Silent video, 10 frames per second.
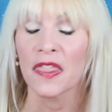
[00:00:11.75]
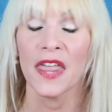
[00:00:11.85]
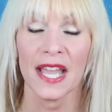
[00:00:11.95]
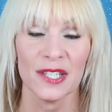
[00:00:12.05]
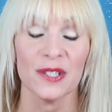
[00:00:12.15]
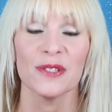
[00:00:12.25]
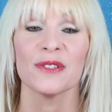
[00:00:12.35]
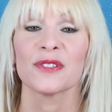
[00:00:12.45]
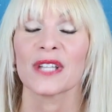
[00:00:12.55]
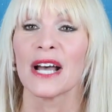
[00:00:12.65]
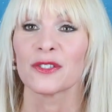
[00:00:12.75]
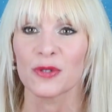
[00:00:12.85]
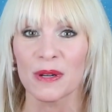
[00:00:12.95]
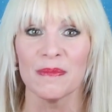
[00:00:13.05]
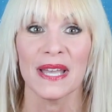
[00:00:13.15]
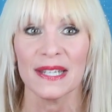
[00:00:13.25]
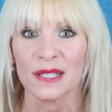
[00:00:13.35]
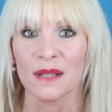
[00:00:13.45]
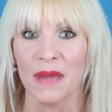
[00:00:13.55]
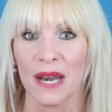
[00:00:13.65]
they use a
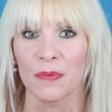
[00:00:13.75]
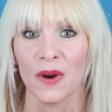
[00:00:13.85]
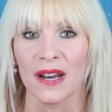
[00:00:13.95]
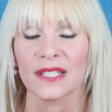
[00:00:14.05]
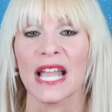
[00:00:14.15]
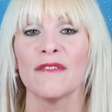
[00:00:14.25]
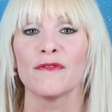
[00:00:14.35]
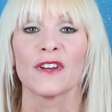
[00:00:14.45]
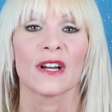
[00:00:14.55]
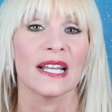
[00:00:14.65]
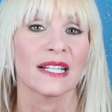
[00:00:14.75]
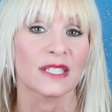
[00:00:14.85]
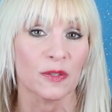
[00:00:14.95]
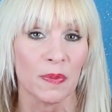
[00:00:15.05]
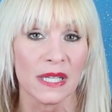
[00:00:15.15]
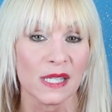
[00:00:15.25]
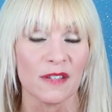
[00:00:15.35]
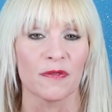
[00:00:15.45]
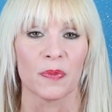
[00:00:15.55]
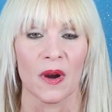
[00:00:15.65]
tremendous amount of products and very
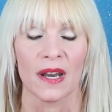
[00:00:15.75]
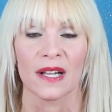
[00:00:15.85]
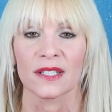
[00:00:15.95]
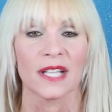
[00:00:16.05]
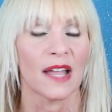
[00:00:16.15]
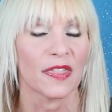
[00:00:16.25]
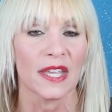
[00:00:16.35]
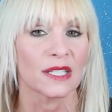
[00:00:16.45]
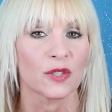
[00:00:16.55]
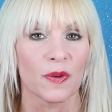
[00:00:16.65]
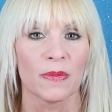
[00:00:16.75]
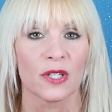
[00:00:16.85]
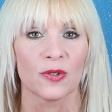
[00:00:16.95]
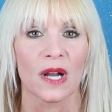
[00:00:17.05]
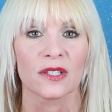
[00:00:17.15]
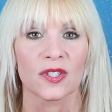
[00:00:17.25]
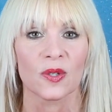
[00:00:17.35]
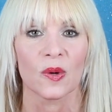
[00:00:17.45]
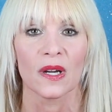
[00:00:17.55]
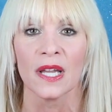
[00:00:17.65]
expensive products, not things from the
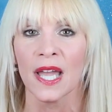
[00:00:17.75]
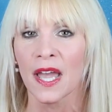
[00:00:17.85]
drugstore.